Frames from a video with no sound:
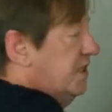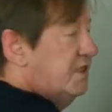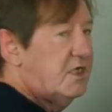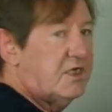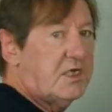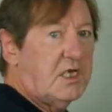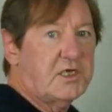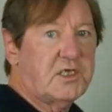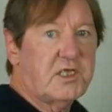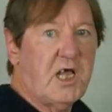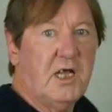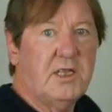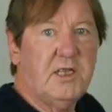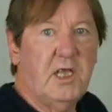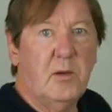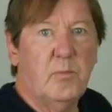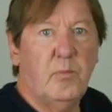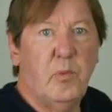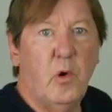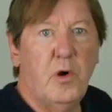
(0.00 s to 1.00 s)
these is a
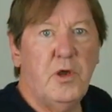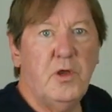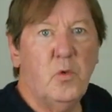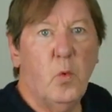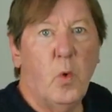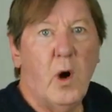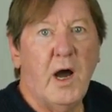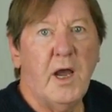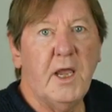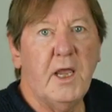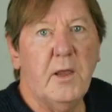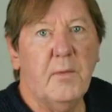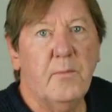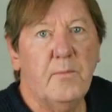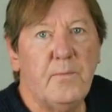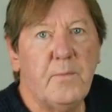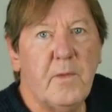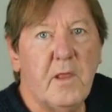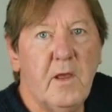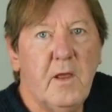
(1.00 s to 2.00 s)
static point Y,
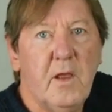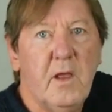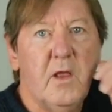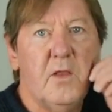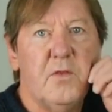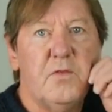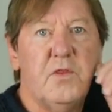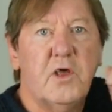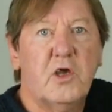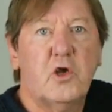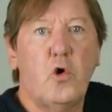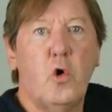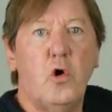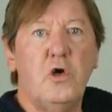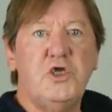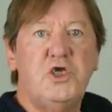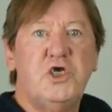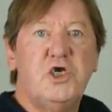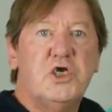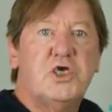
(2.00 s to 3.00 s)
the
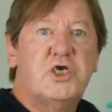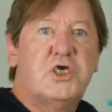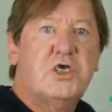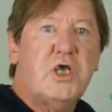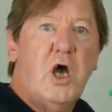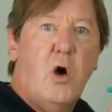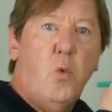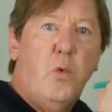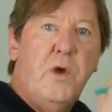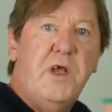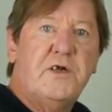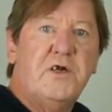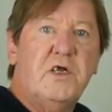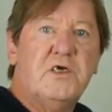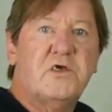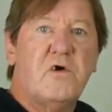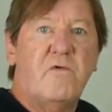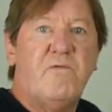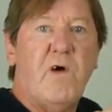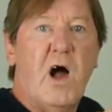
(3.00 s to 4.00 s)
conscious
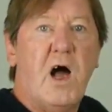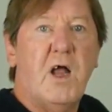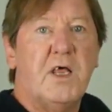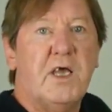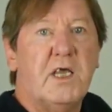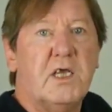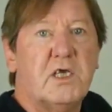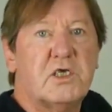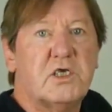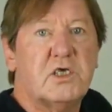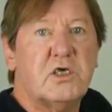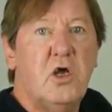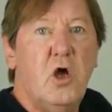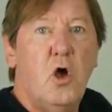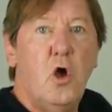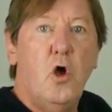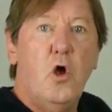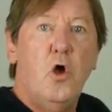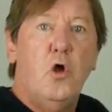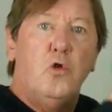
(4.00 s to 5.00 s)
awareness of Alex
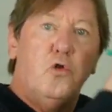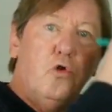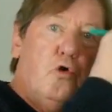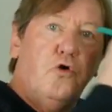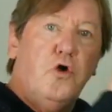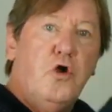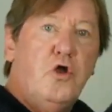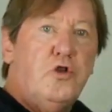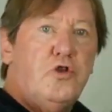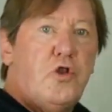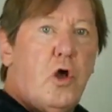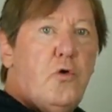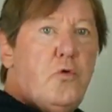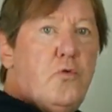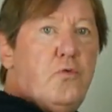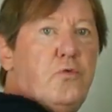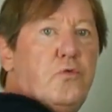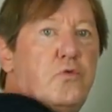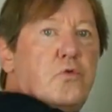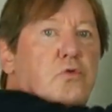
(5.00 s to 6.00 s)
looking
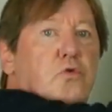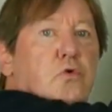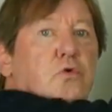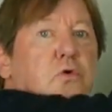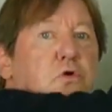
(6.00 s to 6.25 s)
down,